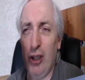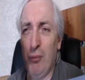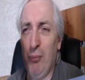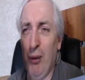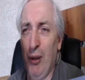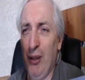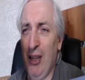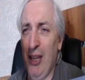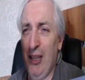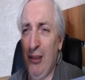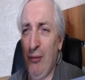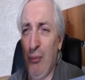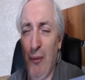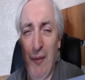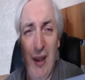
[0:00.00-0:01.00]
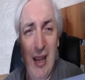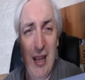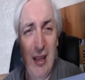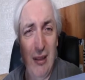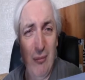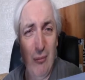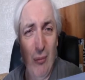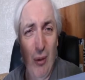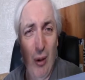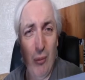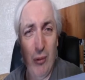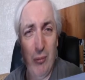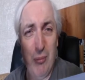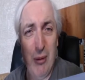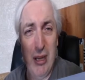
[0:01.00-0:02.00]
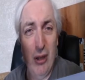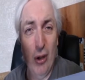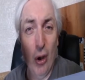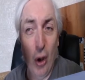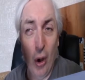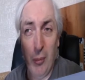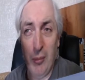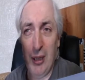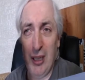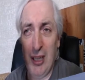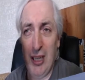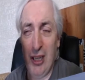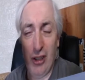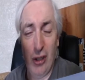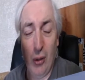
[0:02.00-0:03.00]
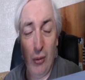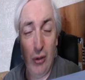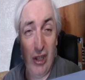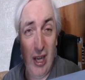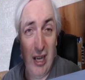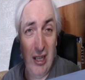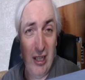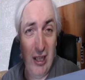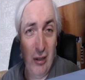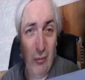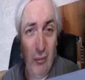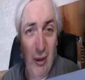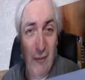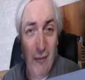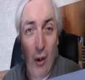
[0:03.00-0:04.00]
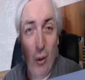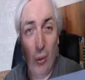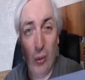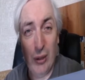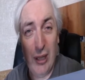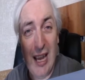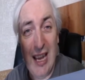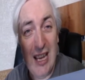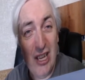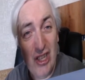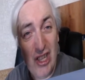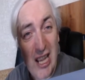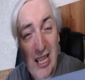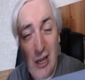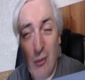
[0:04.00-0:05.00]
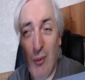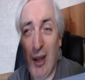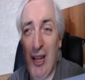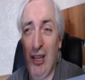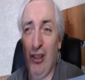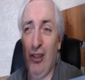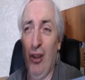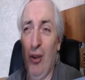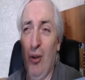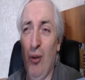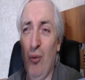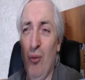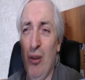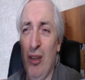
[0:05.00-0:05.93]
but it's within what would be normally associated with old age anyway, so